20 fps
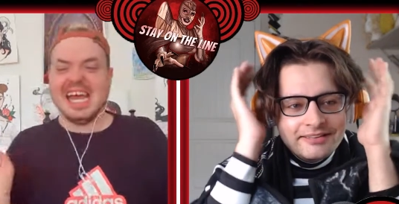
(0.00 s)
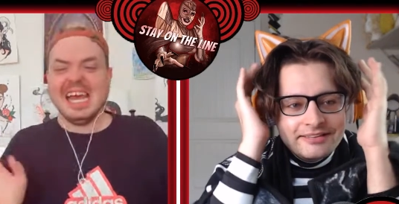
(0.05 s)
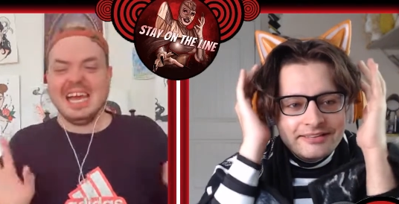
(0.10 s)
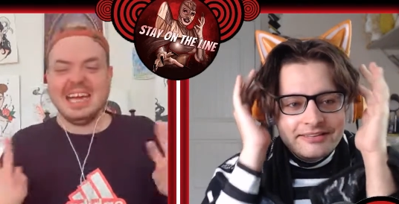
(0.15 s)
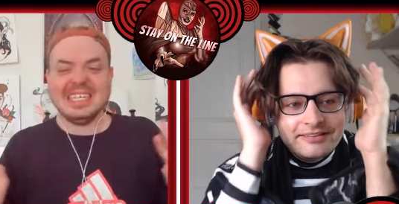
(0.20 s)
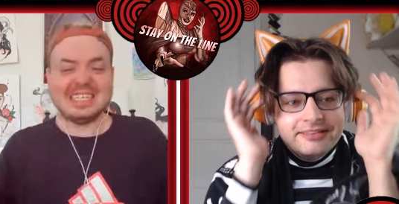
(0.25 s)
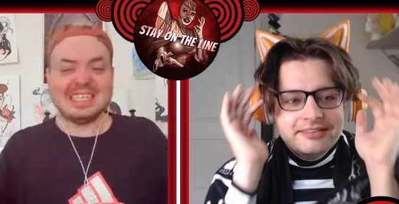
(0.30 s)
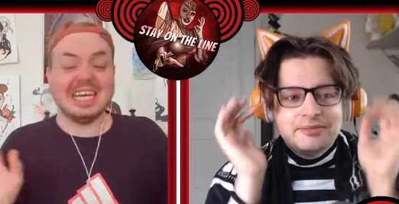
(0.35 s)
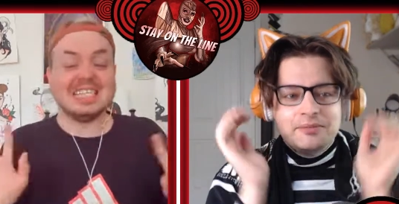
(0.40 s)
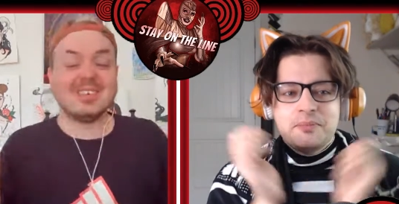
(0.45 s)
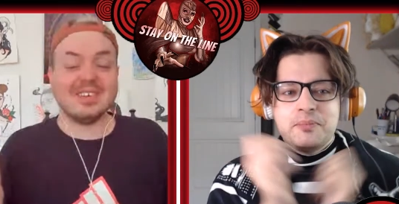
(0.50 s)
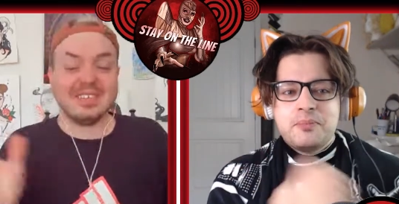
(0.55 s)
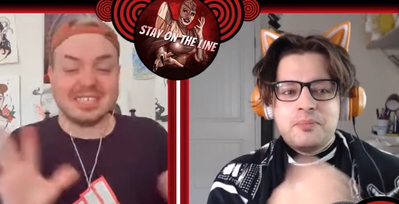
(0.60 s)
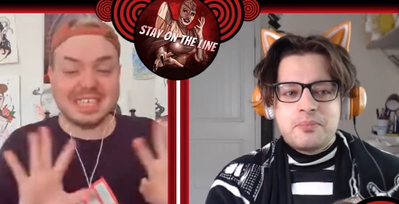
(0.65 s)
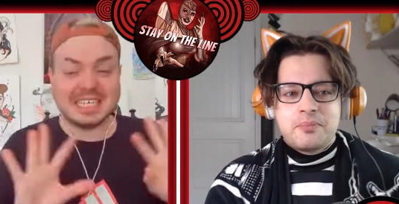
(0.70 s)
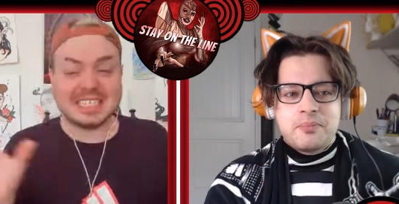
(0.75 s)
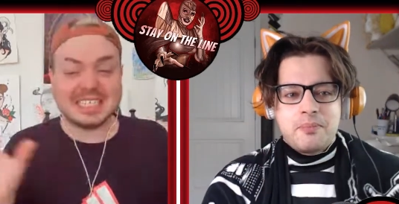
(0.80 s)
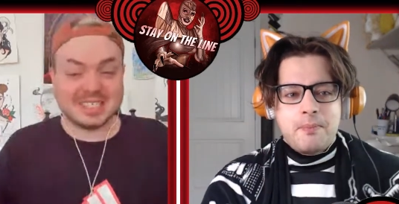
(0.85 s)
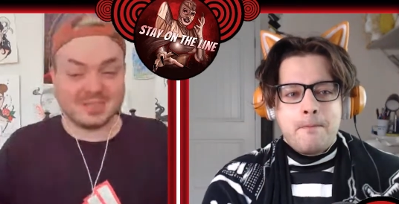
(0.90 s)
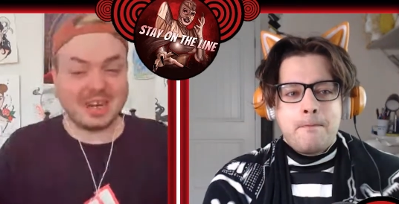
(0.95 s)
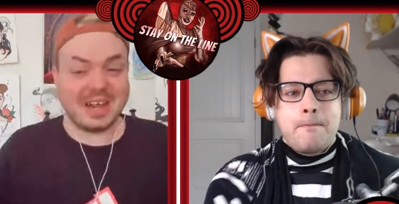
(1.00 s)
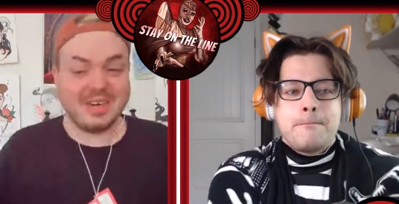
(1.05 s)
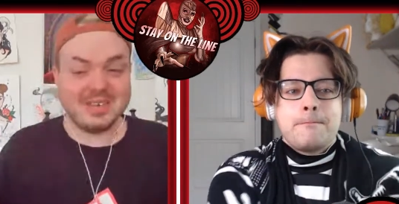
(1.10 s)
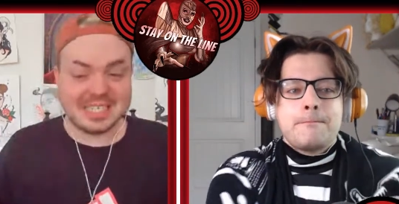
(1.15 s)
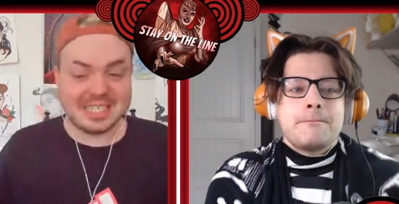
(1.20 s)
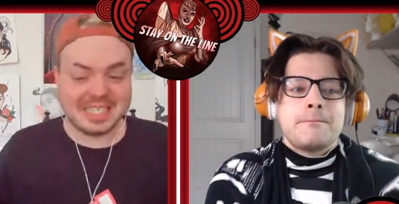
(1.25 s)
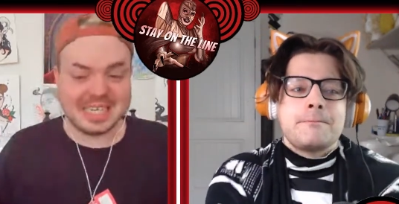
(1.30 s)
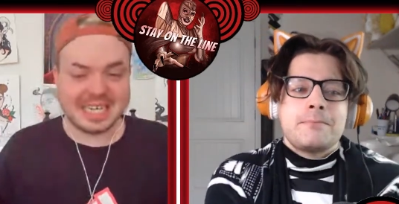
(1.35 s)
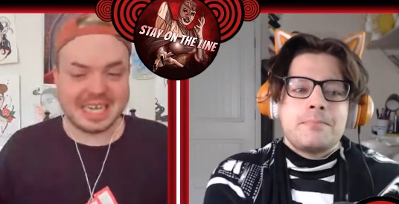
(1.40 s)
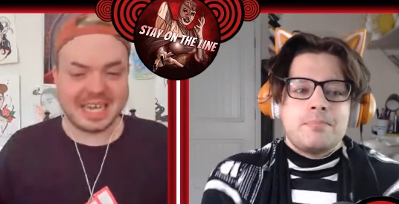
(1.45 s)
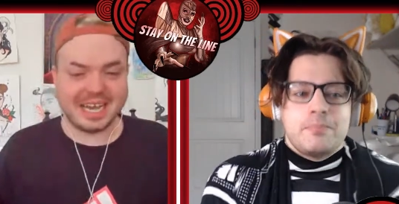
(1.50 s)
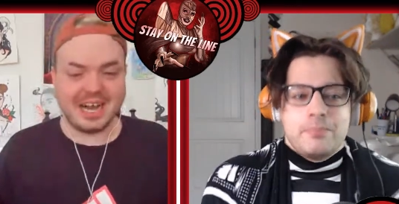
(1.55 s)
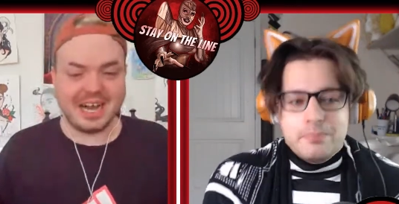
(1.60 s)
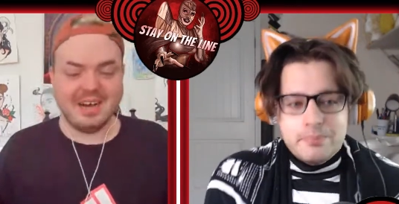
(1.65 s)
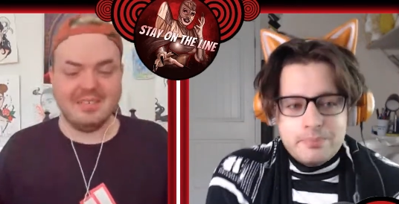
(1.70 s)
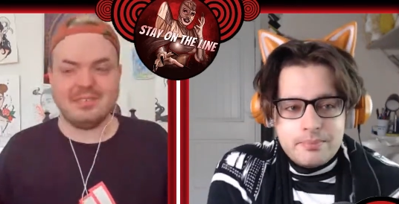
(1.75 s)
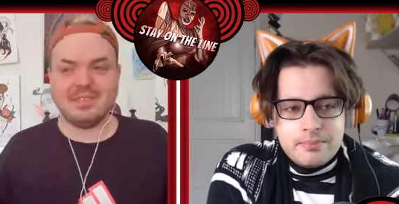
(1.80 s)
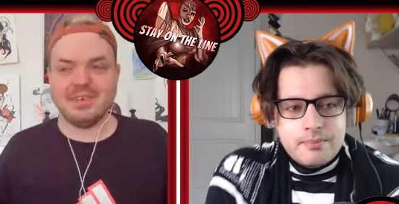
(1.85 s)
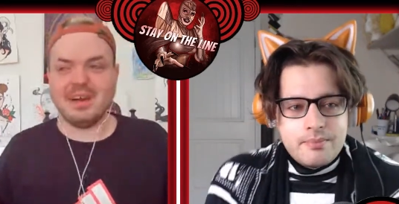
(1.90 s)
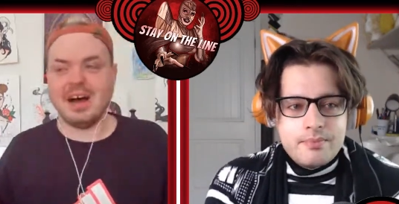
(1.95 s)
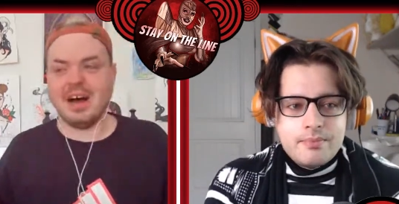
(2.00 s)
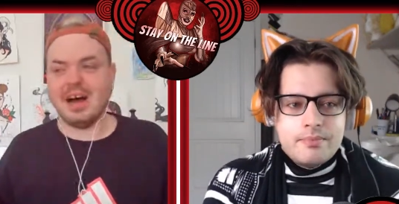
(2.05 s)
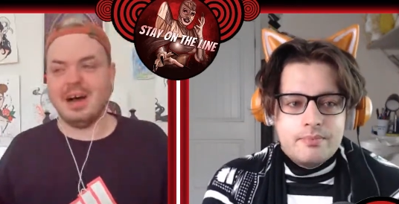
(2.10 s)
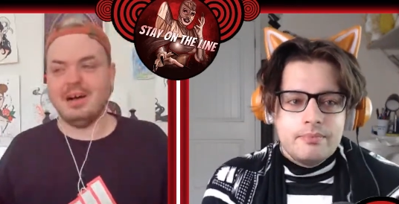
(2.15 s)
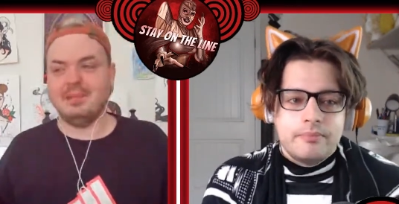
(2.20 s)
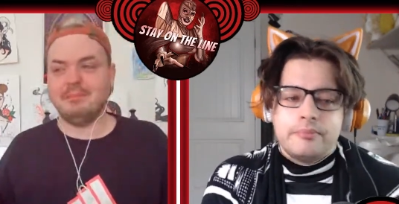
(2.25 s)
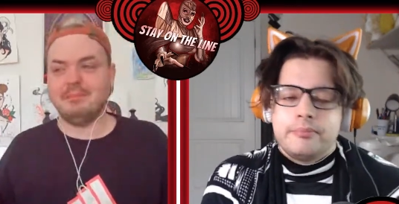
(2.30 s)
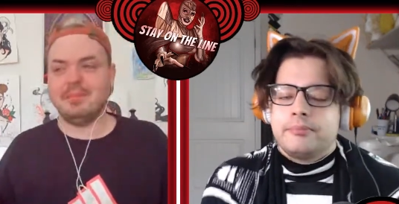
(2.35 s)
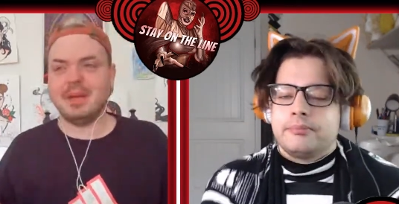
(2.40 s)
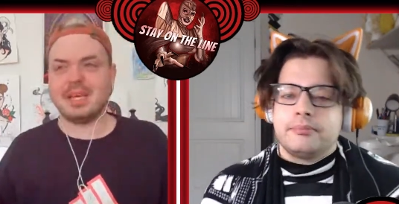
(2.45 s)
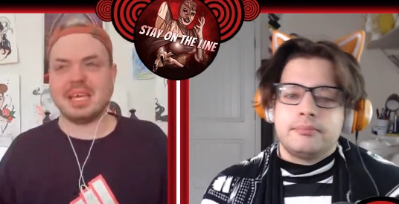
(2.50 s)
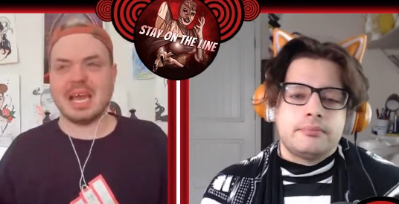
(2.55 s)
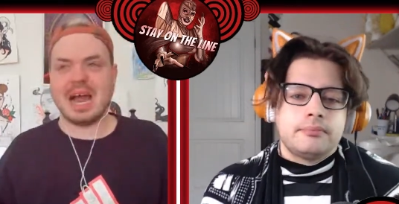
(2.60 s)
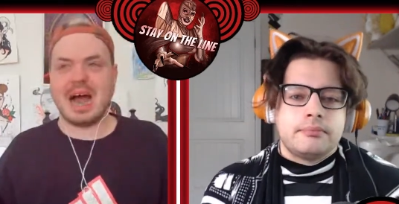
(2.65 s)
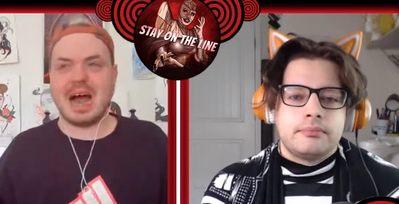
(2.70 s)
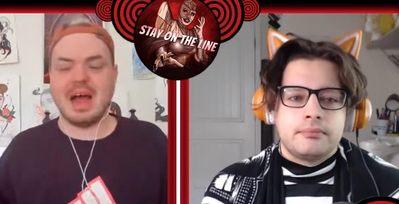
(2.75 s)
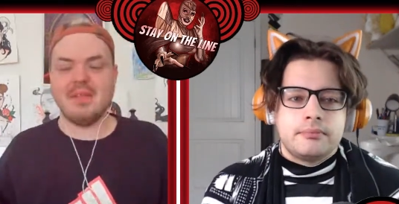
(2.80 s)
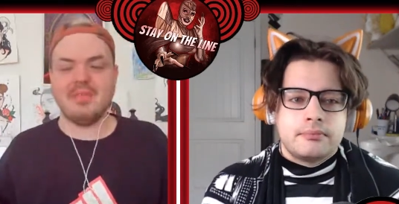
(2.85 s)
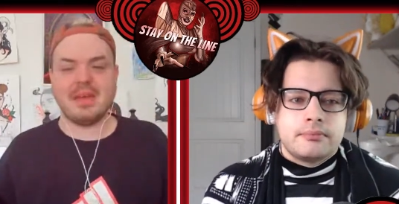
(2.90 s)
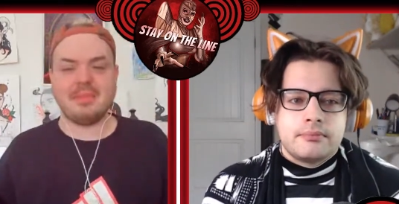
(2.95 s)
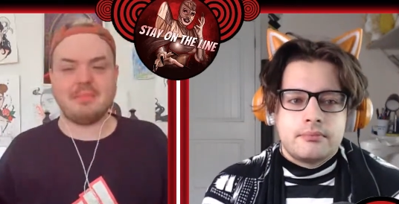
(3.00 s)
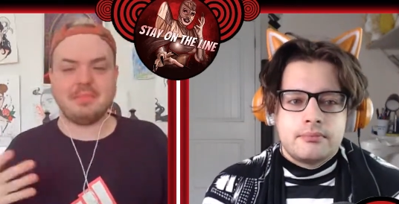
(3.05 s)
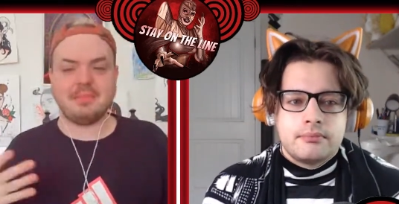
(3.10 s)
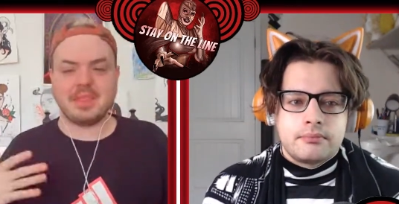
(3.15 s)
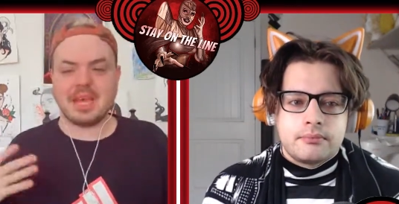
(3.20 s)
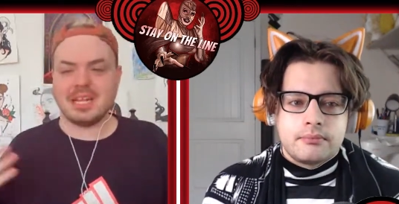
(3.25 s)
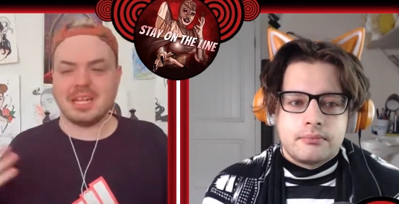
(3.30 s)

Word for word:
Speaker 1: So that's just what I was thinking of. But yeah, and they